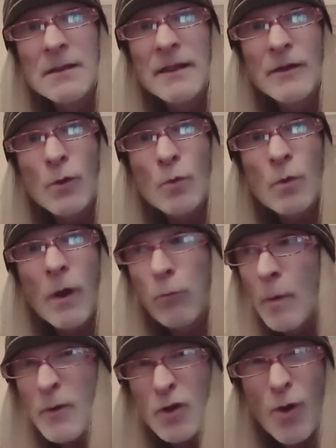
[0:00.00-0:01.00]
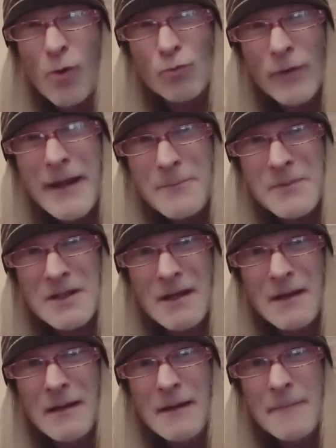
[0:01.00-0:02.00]
You know, a woman got raped.
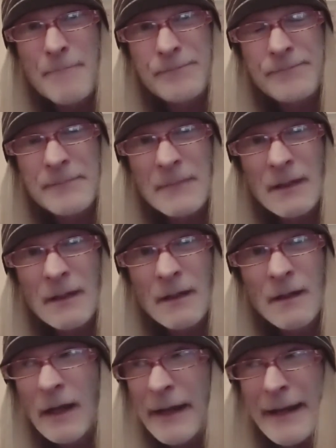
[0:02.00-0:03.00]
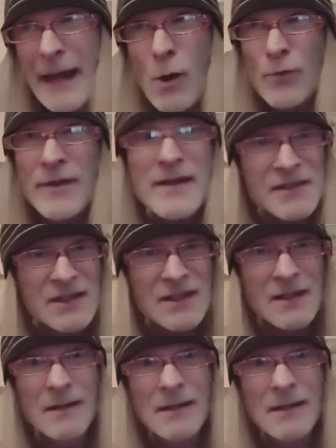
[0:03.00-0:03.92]
And now this.